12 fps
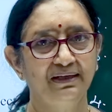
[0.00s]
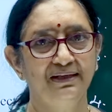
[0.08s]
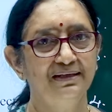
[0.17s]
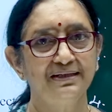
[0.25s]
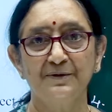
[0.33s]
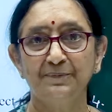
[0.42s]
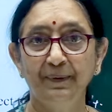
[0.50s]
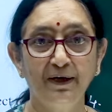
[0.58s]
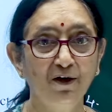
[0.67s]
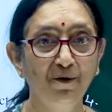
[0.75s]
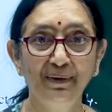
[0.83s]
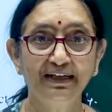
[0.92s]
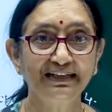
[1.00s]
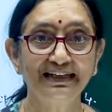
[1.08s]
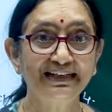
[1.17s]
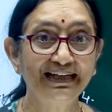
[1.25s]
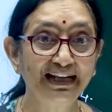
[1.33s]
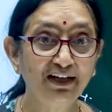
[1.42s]
Speedometer
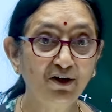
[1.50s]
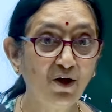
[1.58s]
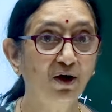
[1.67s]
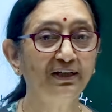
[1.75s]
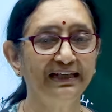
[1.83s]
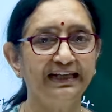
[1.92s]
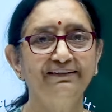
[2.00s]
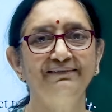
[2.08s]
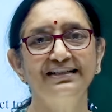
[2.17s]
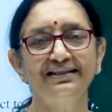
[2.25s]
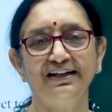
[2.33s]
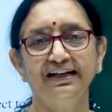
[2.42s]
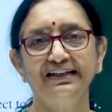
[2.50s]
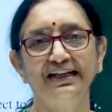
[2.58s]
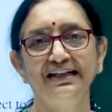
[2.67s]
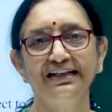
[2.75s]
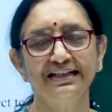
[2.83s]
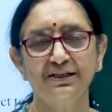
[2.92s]
cannot give
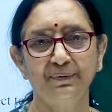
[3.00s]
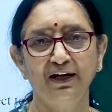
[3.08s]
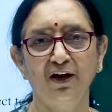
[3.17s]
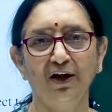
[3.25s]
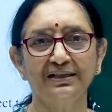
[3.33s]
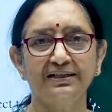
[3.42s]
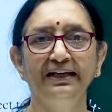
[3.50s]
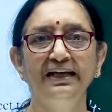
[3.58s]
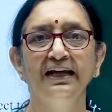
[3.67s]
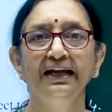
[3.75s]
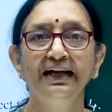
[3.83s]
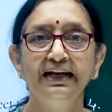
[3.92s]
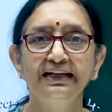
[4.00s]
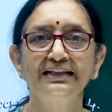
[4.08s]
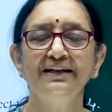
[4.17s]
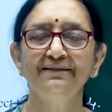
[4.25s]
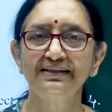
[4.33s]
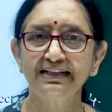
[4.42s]
instantaneous velocity. It
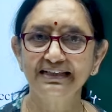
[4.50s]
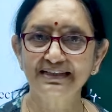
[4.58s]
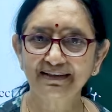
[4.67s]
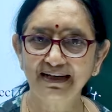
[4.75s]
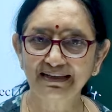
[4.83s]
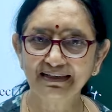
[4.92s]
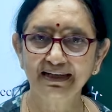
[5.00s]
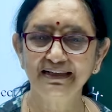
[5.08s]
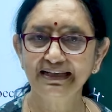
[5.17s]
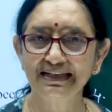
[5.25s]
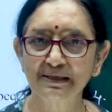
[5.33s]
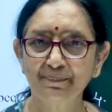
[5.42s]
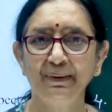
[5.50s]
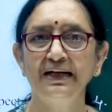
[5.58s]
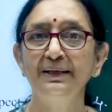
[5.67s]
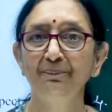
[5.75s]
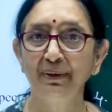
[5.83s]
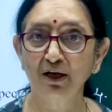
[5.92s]
gives instantaneous
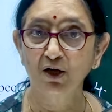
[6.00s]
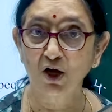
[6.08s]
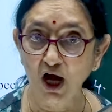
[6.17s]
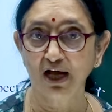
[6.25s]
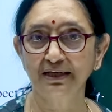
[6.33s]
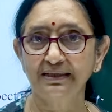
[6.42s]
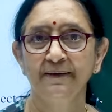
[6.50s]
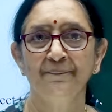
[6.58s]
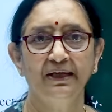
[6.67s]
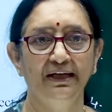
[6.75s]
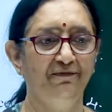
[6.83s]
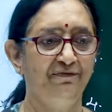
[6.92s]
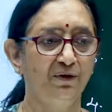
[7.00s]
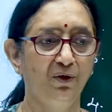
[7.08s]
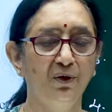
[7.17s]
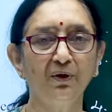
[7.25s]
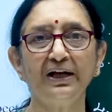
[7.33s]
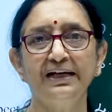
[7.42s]
speed because if you
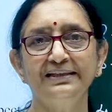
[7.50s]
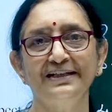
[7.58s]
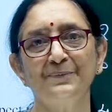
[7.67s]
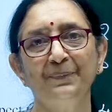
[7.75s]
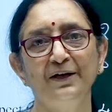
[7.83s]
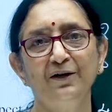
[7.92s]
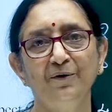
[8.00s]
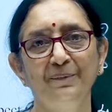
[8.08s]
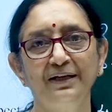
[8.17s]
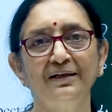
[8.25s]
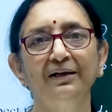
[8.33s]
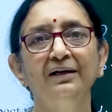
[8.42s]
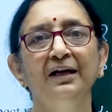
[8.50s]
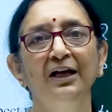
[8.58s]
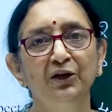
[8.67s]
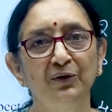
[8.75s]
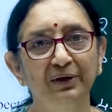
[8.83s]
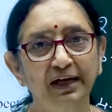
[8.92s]
look at the speedometer,
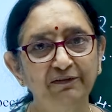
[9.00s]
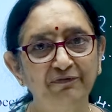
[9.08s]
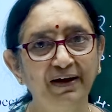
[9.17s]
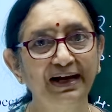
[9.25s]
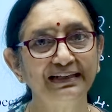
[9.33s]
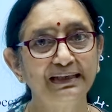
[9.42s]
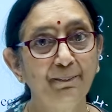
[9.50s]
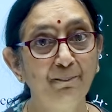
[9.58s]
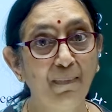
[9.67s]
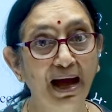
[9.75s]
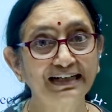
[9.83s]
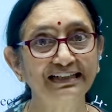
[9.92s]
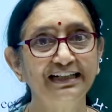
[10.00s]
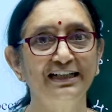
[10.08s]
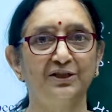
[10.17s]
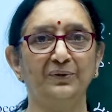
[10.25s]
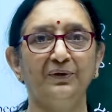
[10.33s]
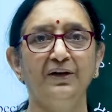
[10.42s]
you can find the
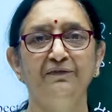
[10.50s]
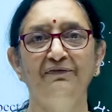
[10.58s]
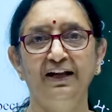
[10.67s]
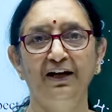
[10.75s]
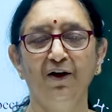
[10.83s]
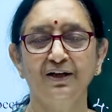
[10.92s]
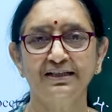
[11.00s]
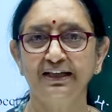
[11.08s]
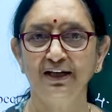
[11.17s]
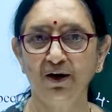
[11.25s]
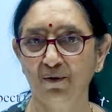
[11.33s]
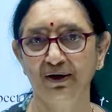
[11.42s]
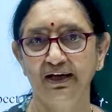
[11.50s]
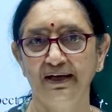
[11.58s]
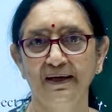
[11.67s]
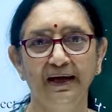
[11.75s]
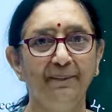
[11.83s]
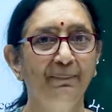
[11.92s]
magnitude of velocity
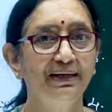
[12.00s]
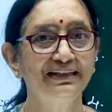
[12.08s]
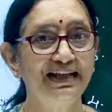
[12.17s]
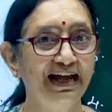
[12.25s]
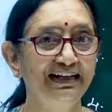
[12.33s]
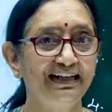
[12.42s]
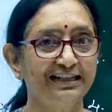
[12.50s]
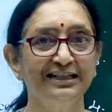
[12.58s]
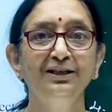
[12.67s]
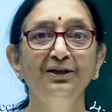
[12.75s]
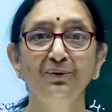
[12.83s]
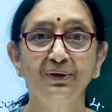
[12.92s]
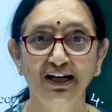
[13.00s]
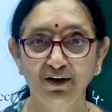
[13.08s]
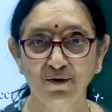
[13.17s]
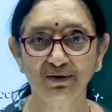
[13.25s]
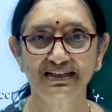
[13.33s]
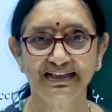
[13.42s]
only. But direction you
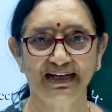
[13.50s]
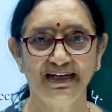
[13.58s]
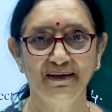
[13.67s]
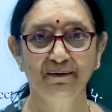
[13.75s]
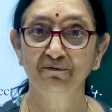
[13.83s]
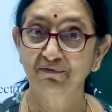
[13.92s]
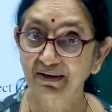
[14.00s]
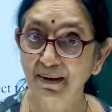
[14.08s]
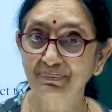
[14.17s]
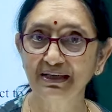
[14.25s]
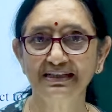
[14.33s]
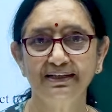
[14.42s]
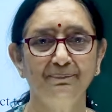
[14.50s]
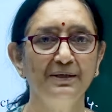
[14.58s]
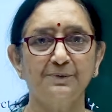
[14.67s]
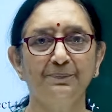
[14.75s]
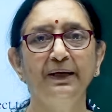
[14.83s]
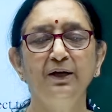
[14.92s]
cannot say from the
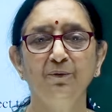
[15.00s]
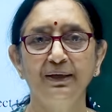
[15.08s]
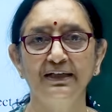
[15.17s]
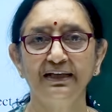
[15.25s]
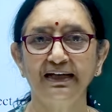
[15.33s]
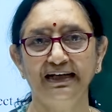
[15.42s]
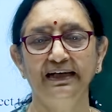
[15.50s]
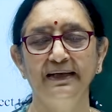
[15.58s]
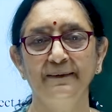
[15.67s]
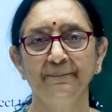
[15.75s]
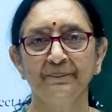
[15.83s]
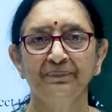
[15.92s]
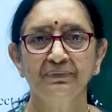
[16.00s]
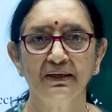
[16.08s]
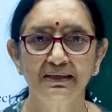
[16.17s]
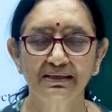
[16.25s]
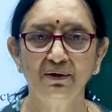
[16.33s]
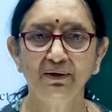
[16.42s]
speedometer reading.
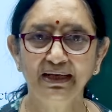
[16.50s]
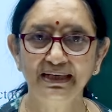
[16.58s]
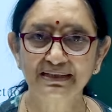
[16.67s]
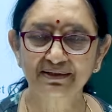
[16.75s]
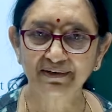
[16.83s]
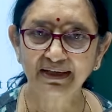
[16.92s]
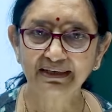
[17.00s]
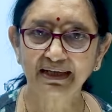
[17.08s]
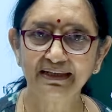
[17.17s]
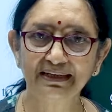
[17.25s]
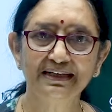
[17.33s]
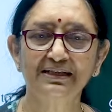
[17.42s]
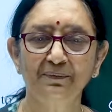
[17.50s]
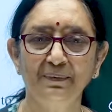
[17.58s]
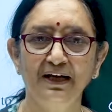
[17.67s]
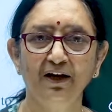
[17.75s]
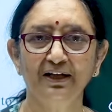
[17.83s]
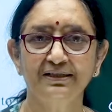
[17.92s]
So, instantaneous
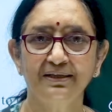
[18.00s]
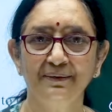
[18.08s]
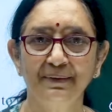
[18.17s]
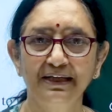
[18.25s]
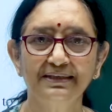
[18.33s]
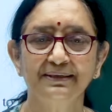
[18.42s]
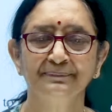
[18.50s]
velocity means